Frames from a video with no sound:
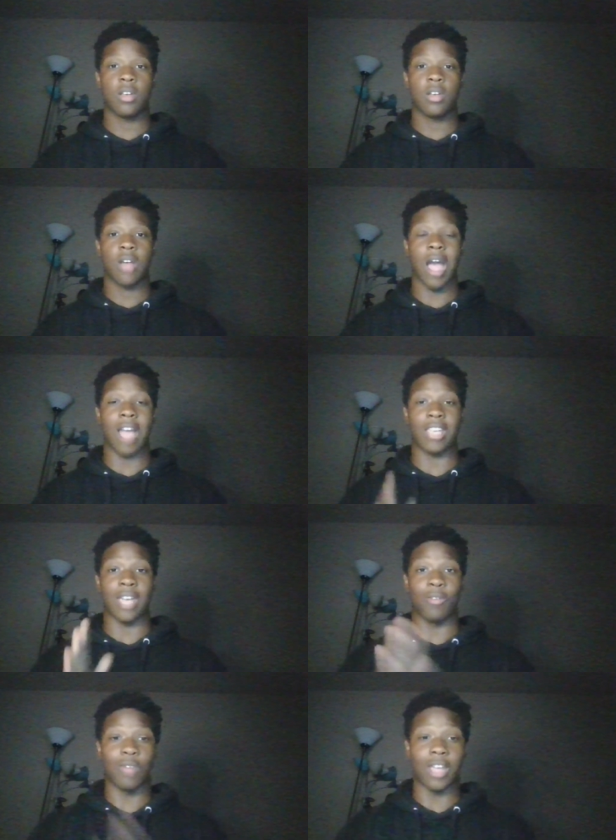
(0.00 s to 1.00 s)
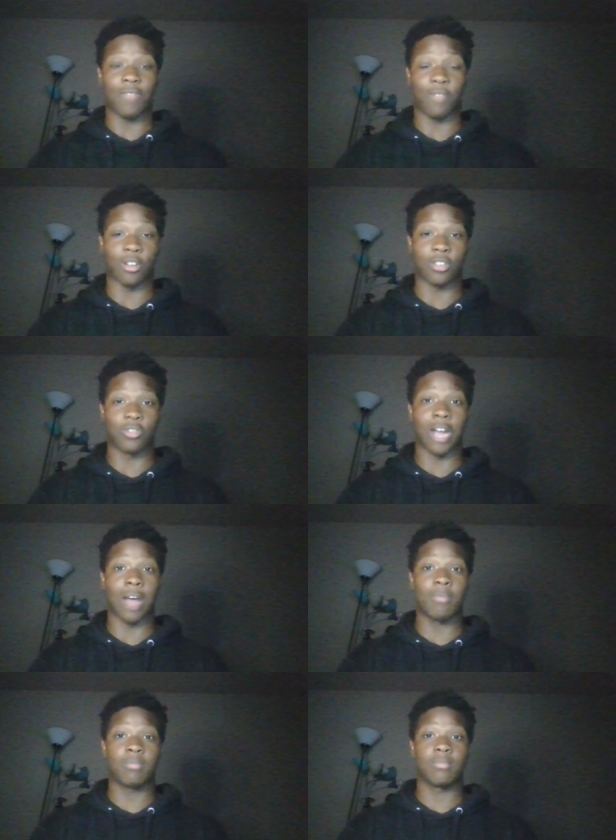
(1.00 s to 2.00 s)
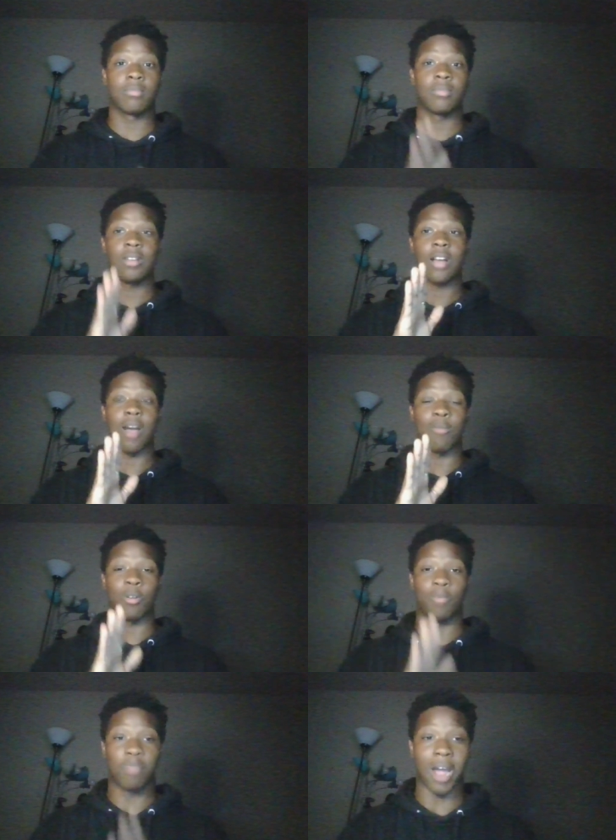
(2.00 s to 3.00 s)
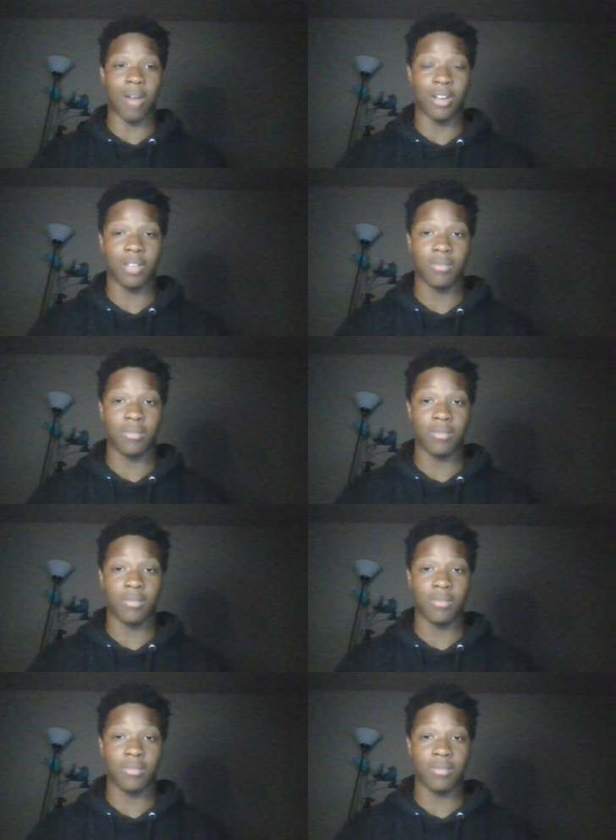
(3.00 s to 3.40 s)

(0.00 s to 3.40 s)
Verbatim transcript: I can't wait for it to drop. I'm going to pirate it.